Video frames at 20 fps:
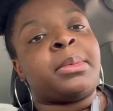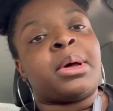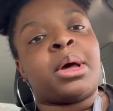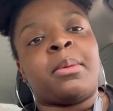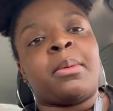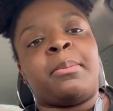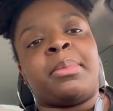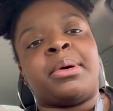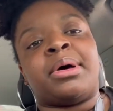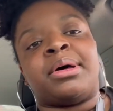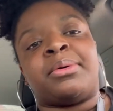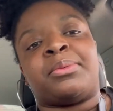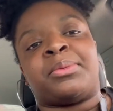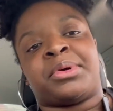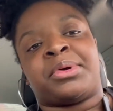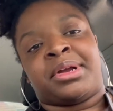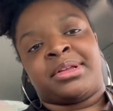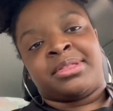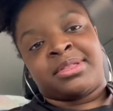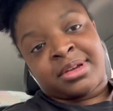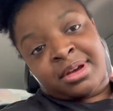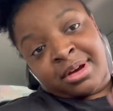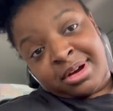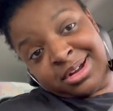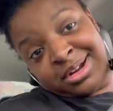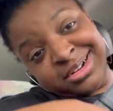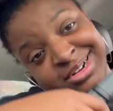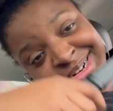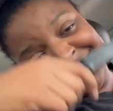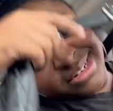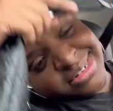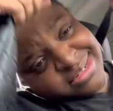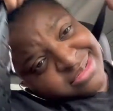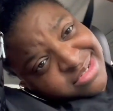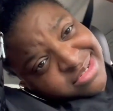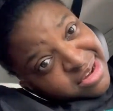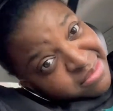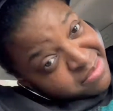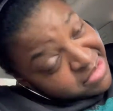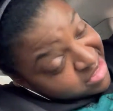But we're in the car,
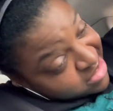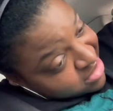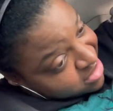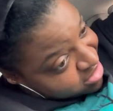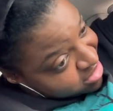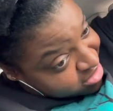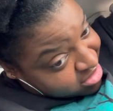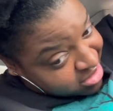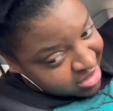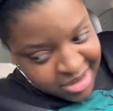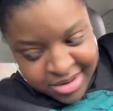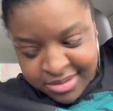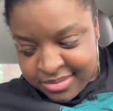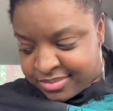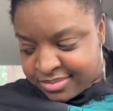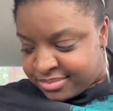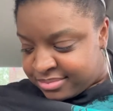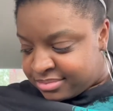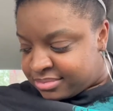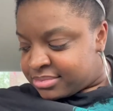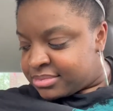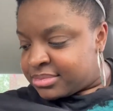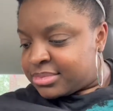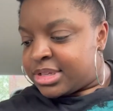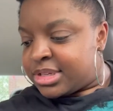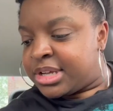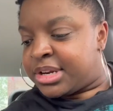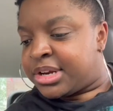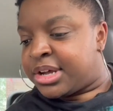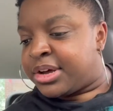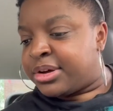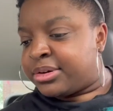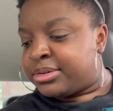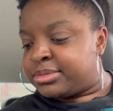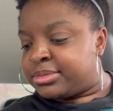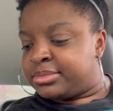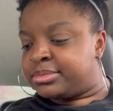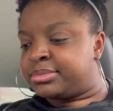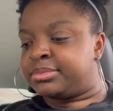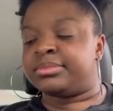or I'm in the car, you
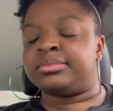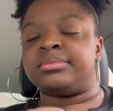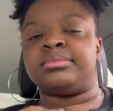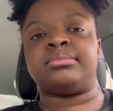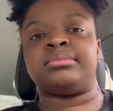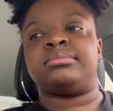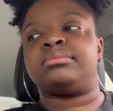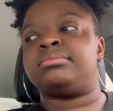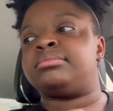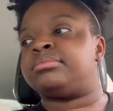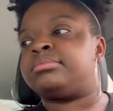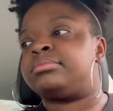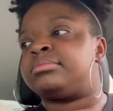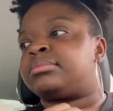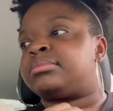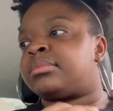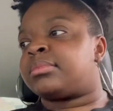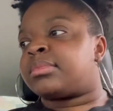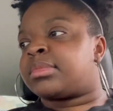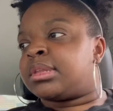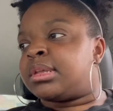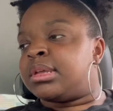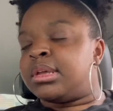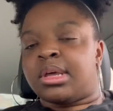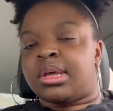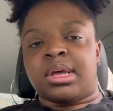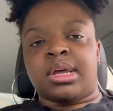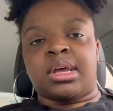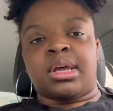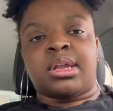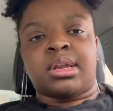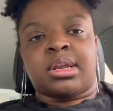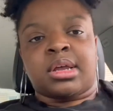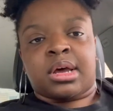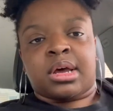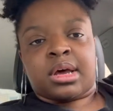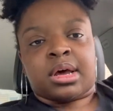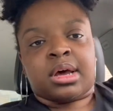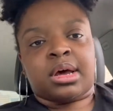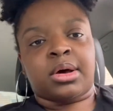know, and
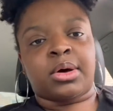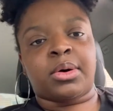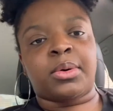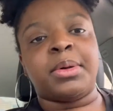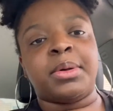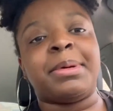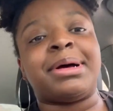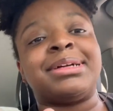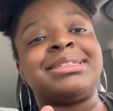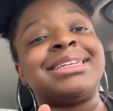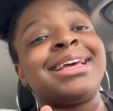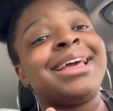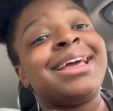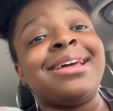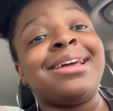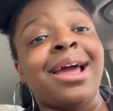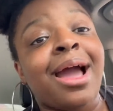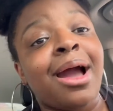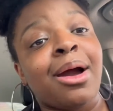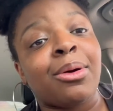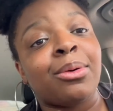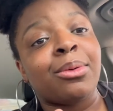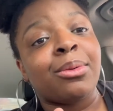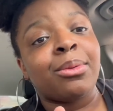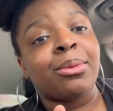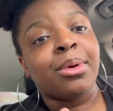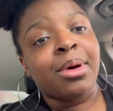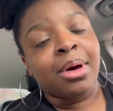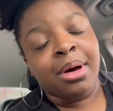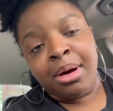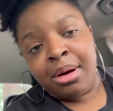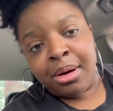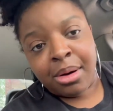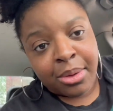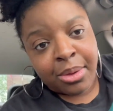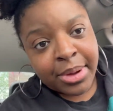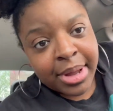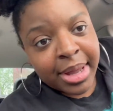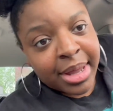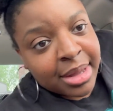we about to head out.
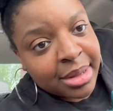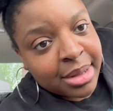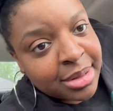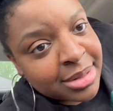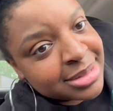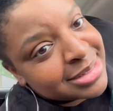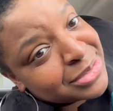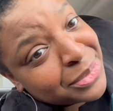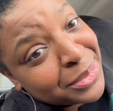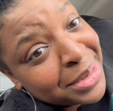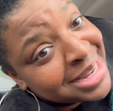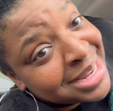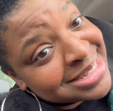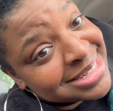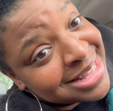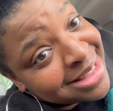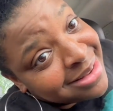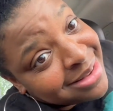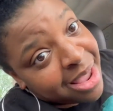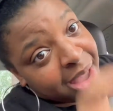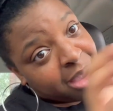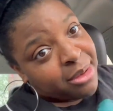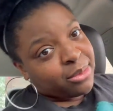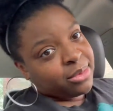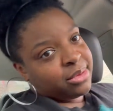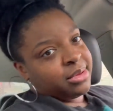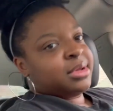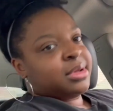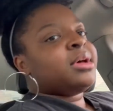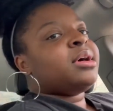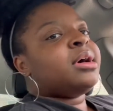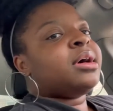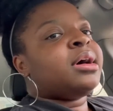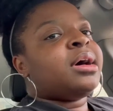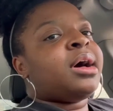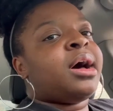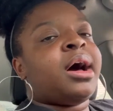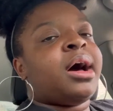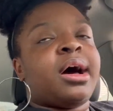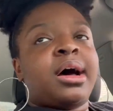Okay, so let's head
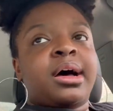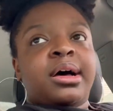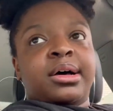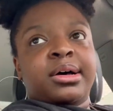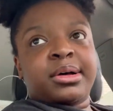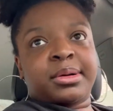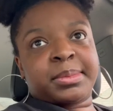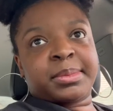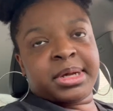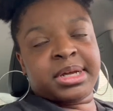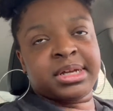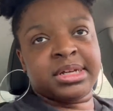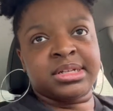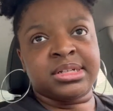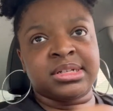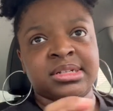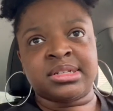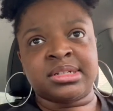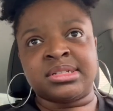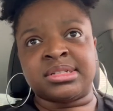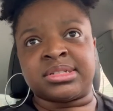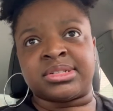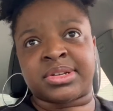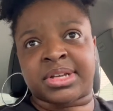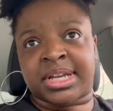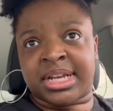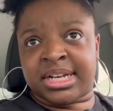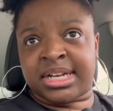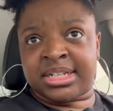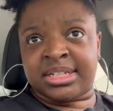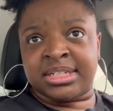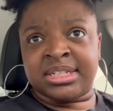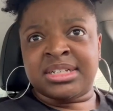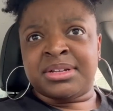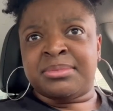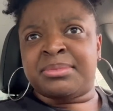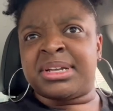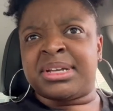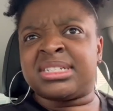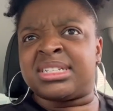out. So again,
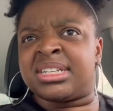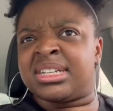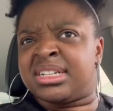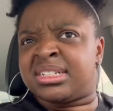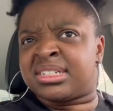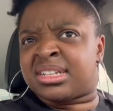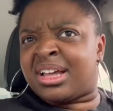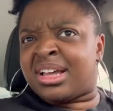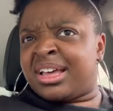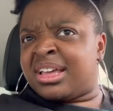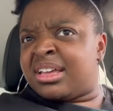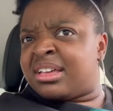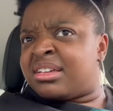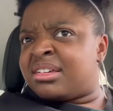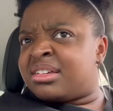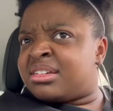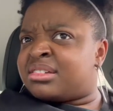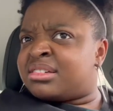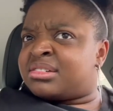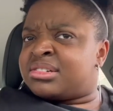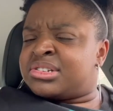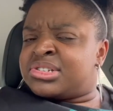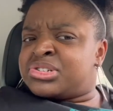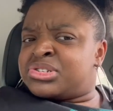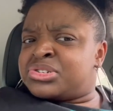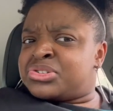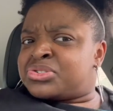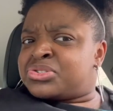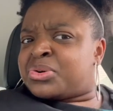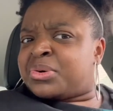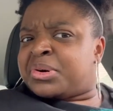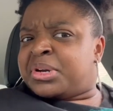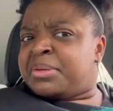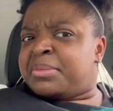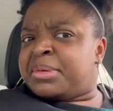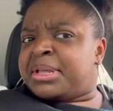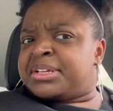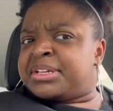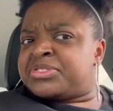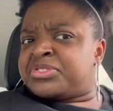Bay City's like 20
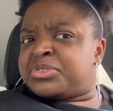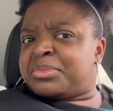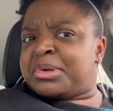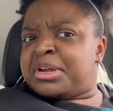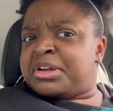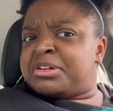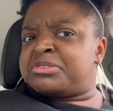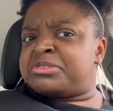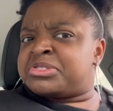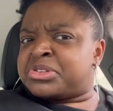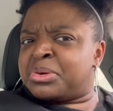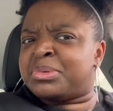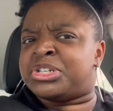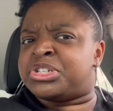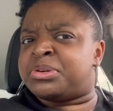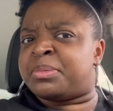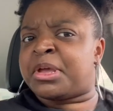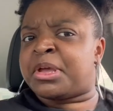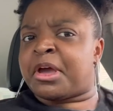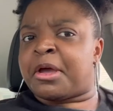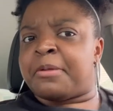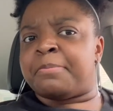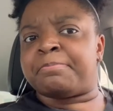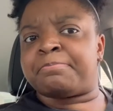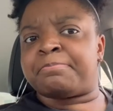minutes from here, so we should be good.